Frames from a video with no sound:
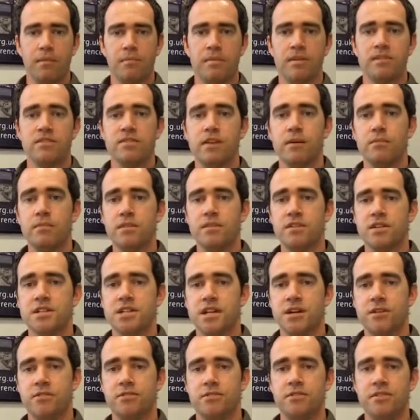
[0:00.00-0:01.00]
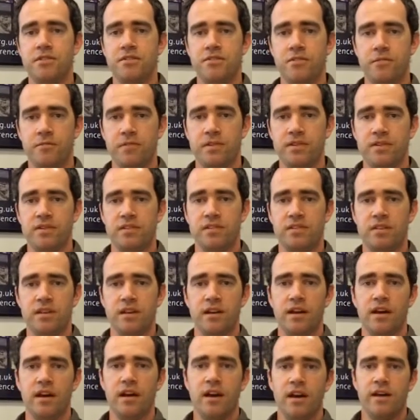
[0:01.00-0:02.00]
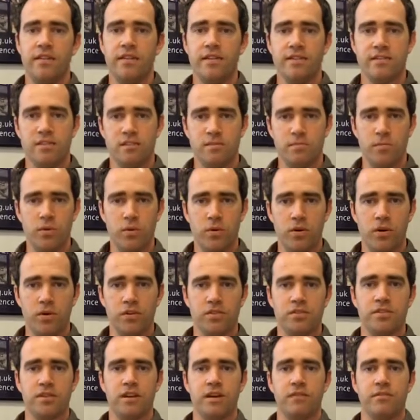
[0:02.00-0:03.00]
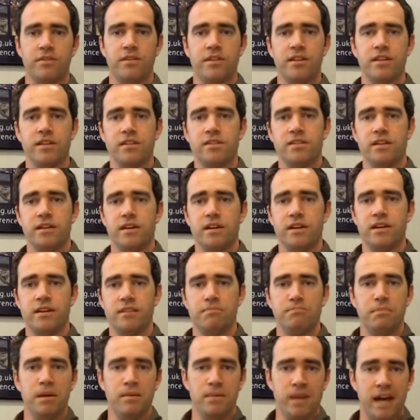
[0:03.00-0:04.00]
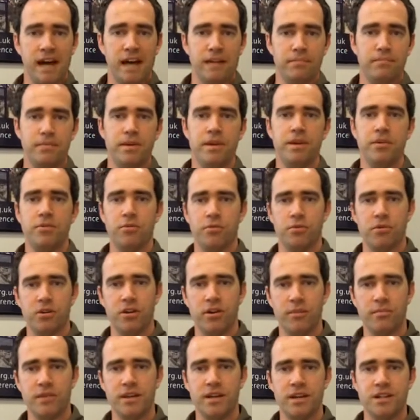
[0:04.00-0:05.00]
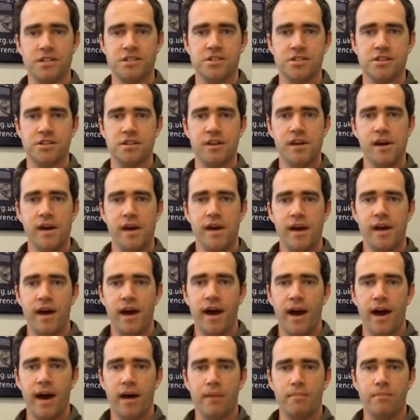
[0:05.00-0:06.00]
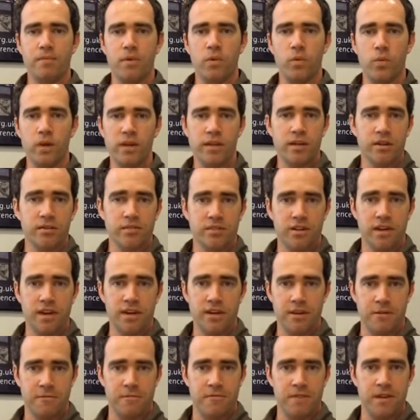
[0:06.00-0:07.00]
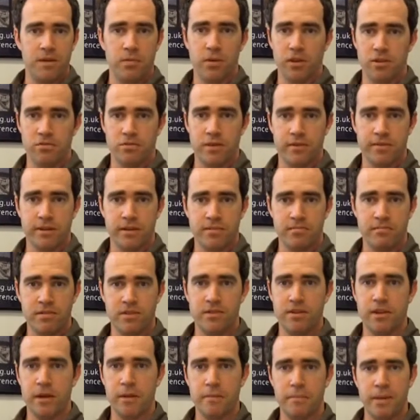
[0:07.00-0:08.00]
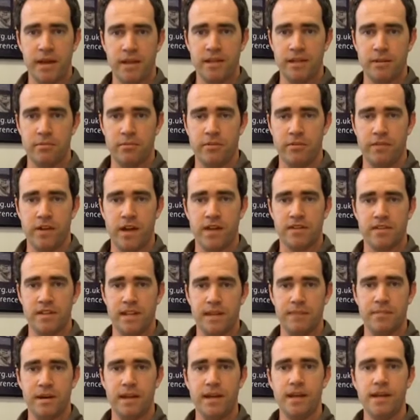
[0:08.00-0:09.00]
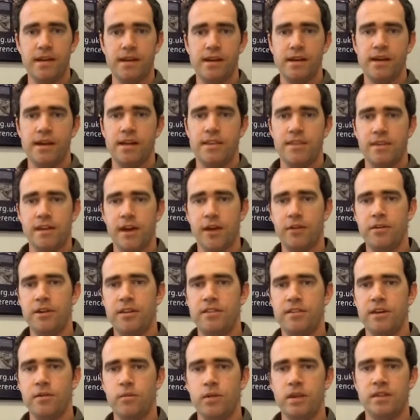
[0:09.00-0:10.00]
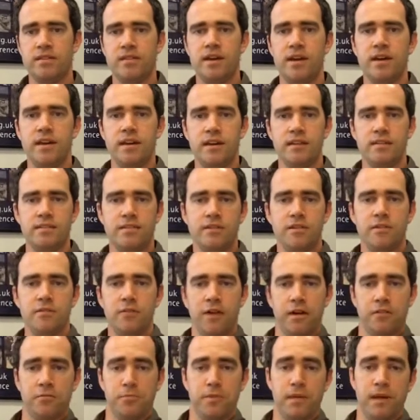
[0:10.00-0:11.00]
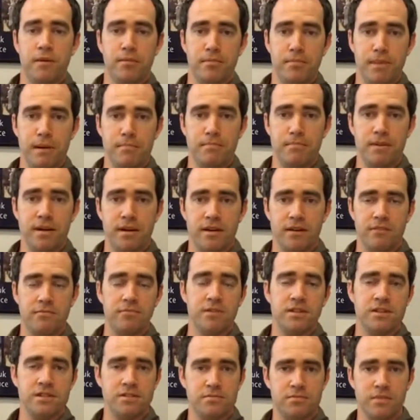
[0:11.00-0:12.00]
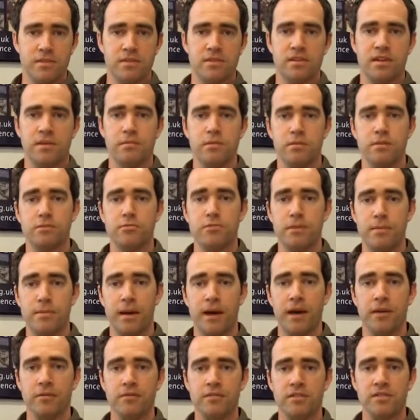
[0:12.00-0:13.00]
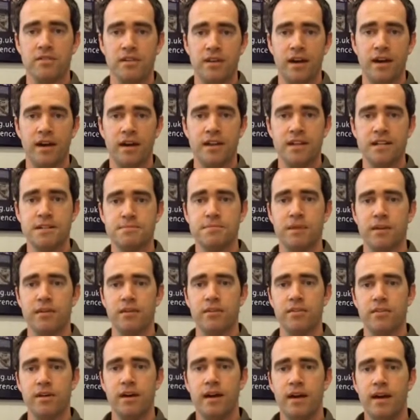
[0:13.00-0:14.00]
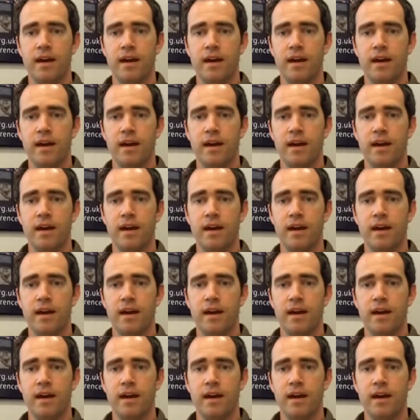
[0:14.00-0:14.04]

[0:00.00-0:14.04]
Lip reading: Some of the charities you're visiting, there's a small cost to cover things like maybe admin or accommodation. We don't take a fee whatsoever, so you don't pay WVS any money. The only thing we take is that you have to become a member, which as I said was £3 each month.